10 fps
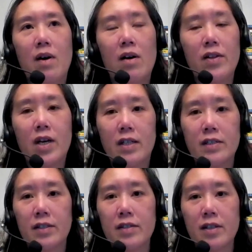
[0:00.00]
all the
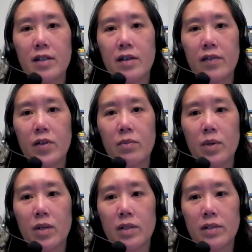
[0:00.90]
colors of the
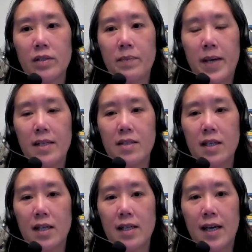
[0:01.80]
world, the
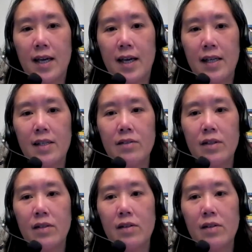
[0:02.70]
Benetton ad,